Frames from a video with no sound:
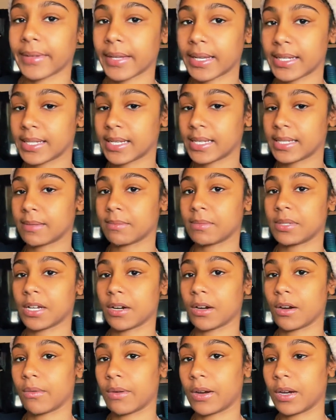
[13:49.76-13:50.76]
Let's get some
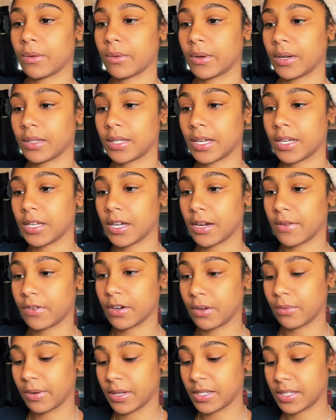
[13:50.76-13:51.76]
tarot right quick. Thank
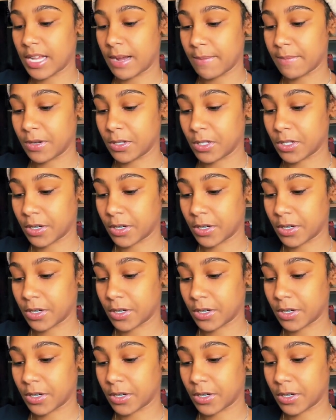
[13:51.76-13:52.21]
y'all for the ones tapping